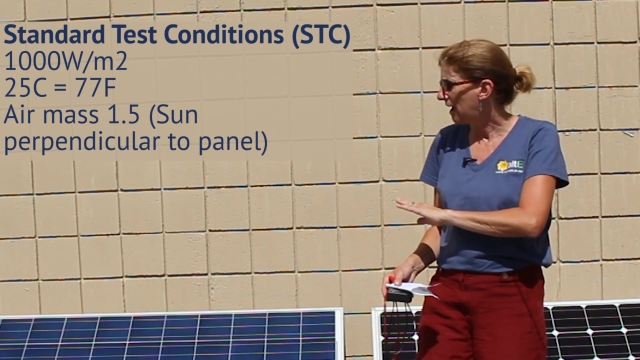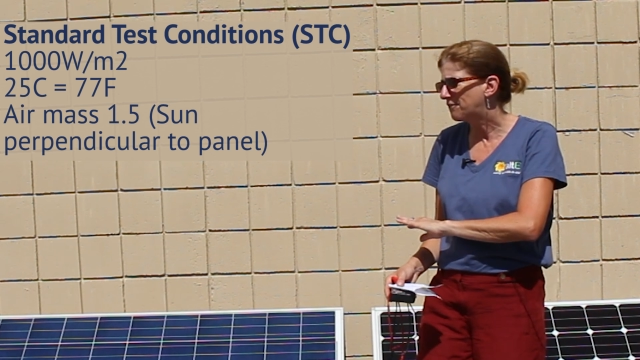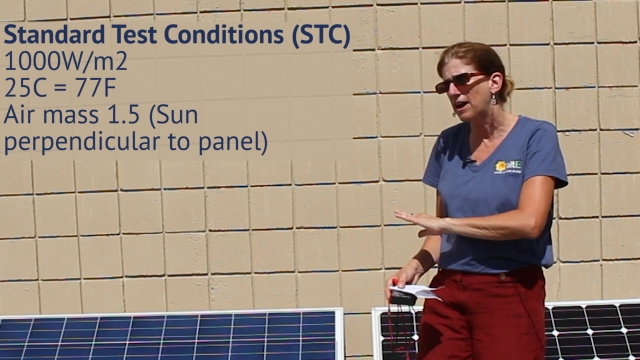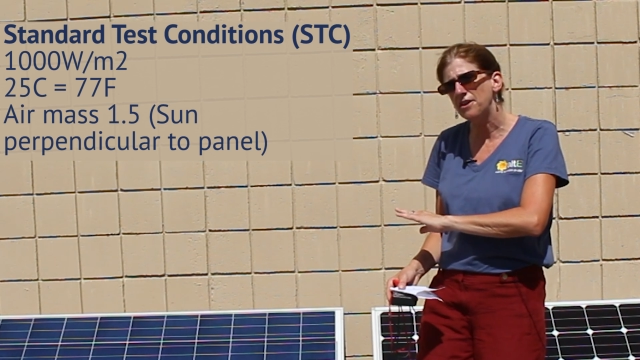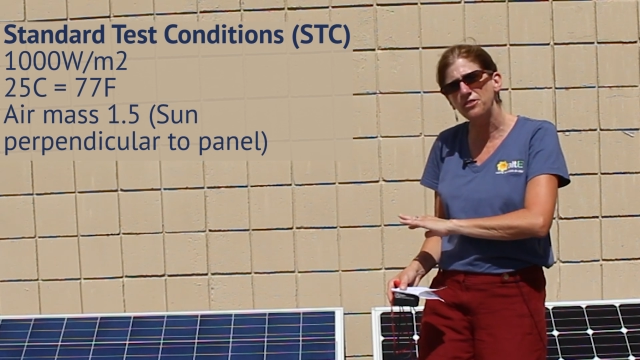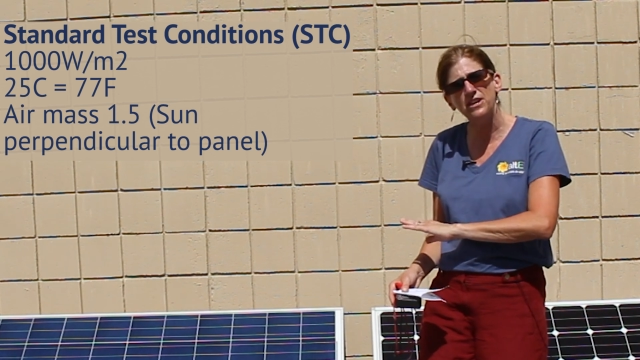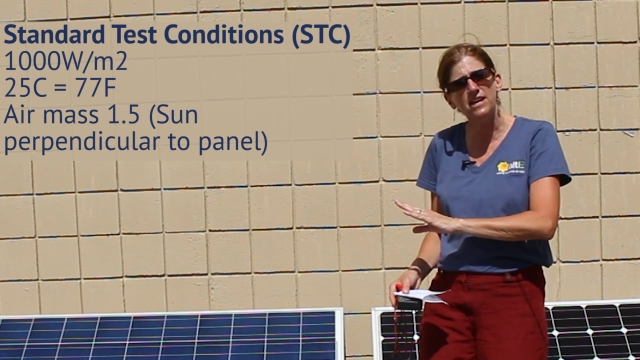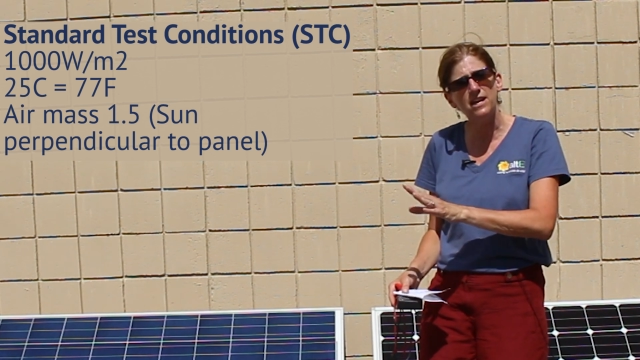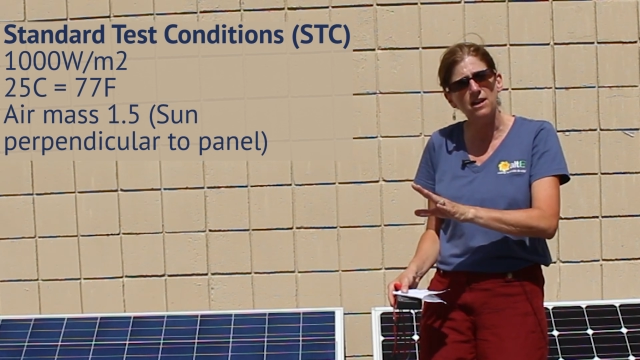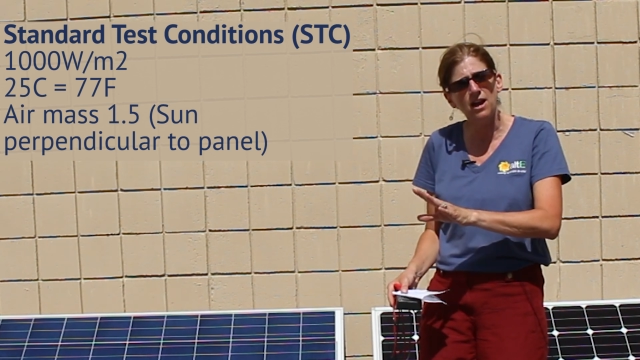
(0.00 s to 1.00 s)
I've got
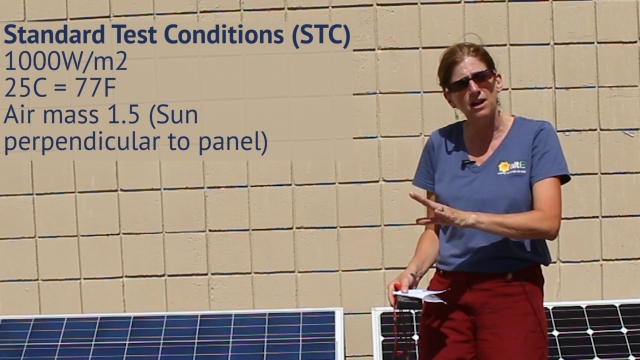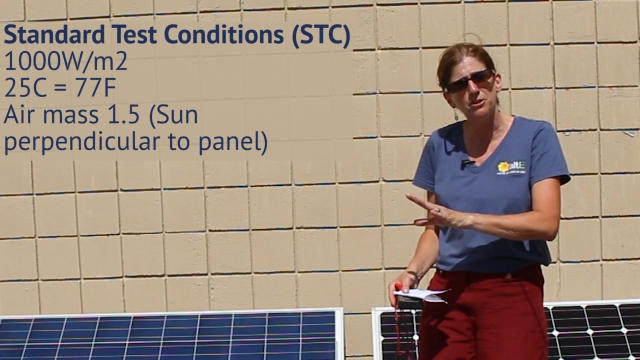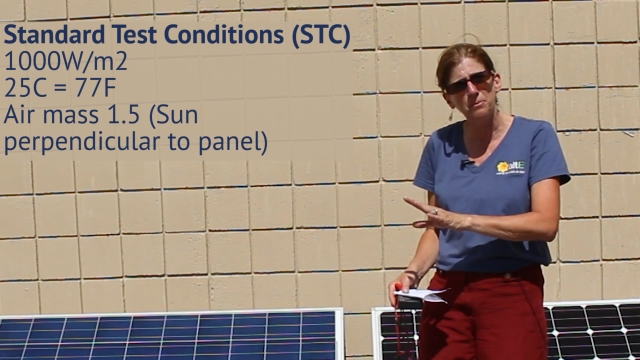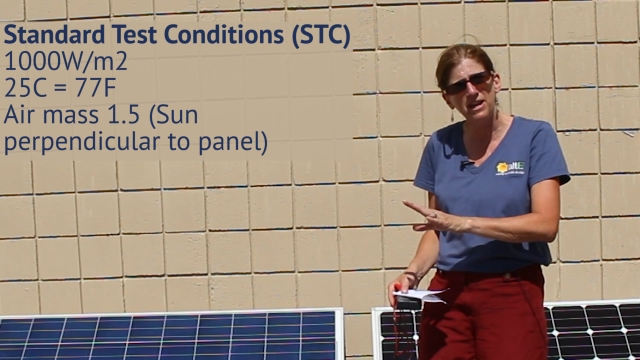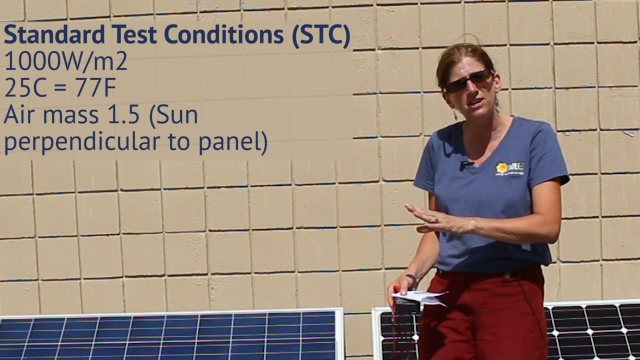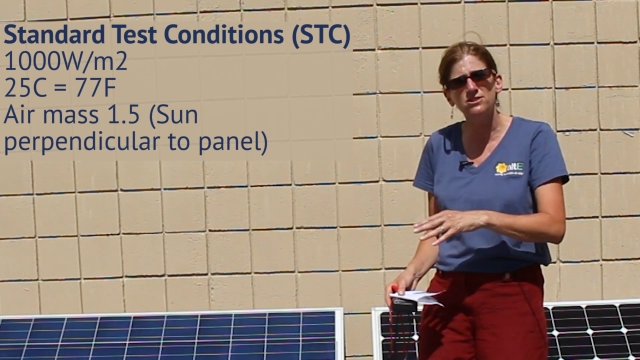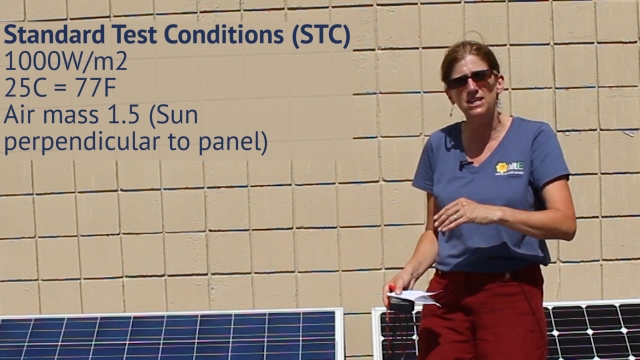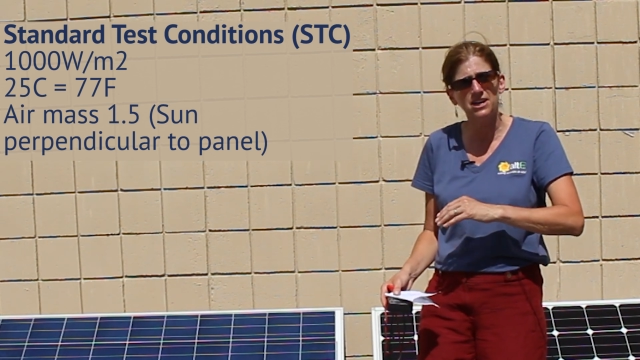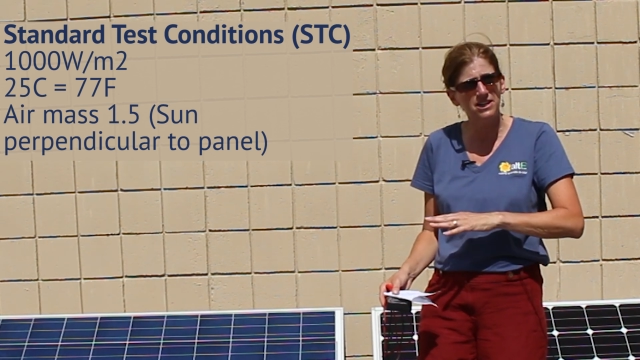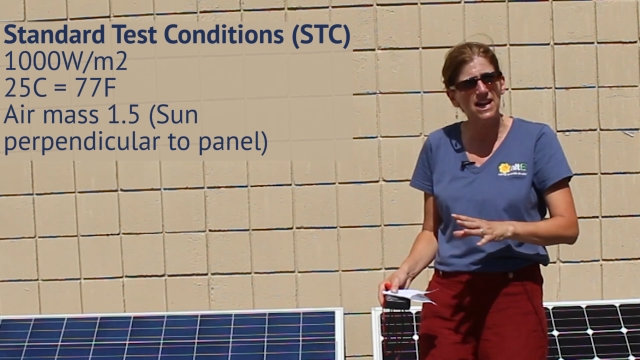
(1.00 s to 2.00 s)
the, uh, the panels at